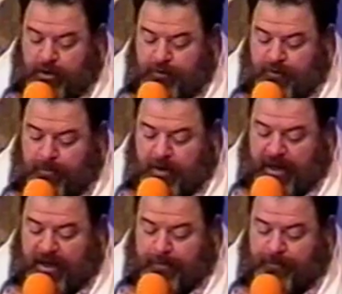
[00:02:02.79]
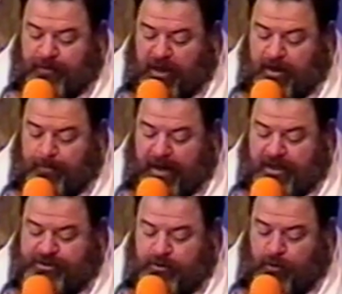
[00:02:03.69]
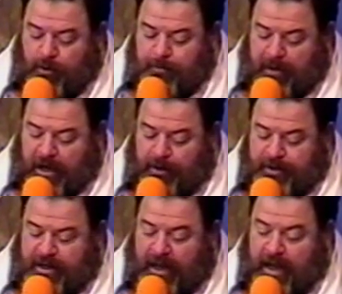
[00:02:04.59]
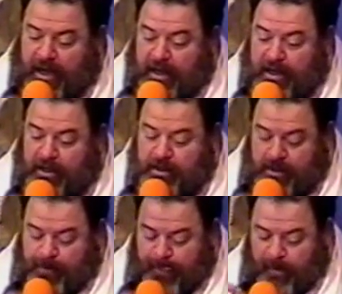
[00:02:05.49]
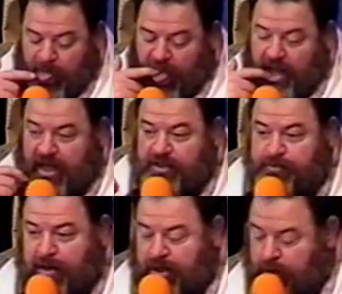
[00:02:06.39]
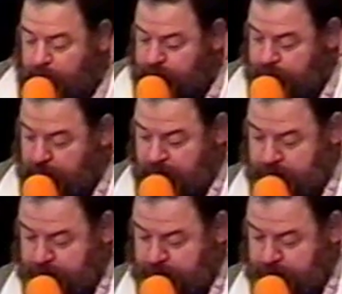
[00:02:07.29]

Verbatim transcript: the, ma the master or Maria has made known to us.